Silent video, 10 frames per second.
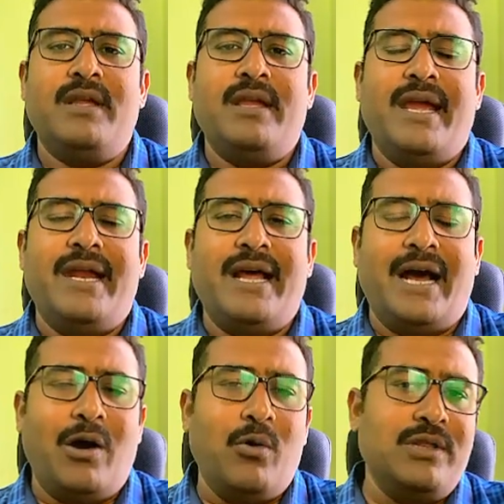and
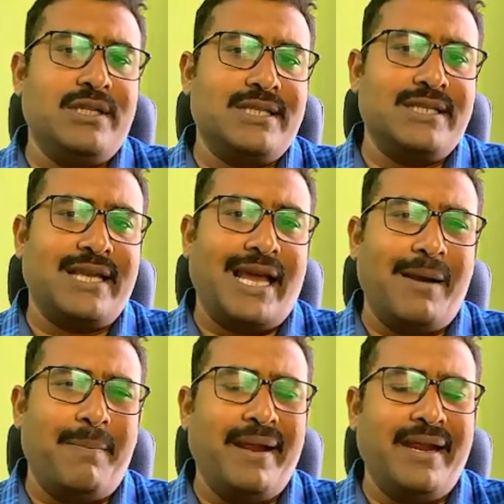how this is
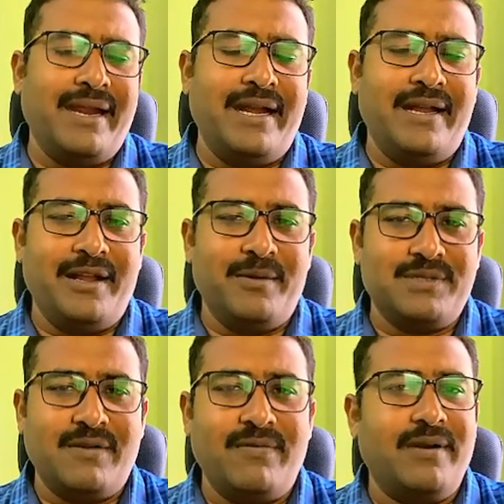helping in
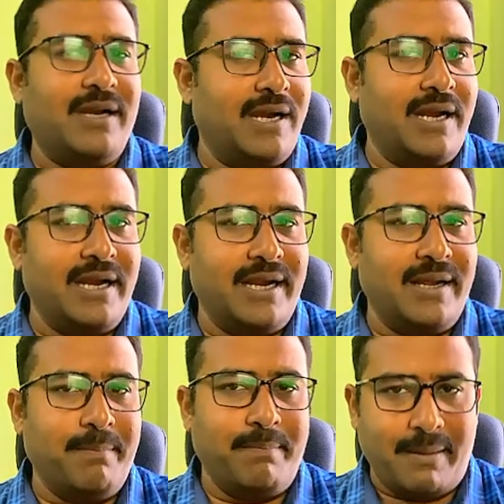terms of recurring
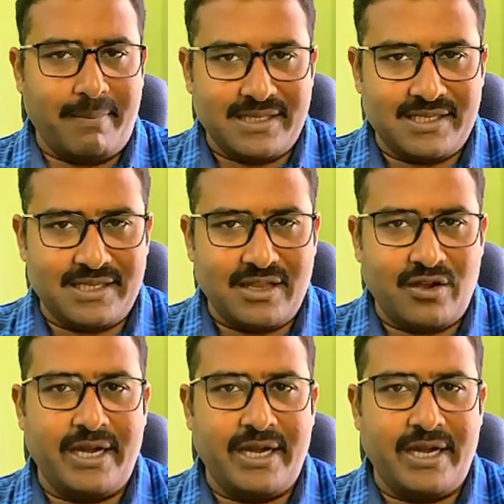payments on a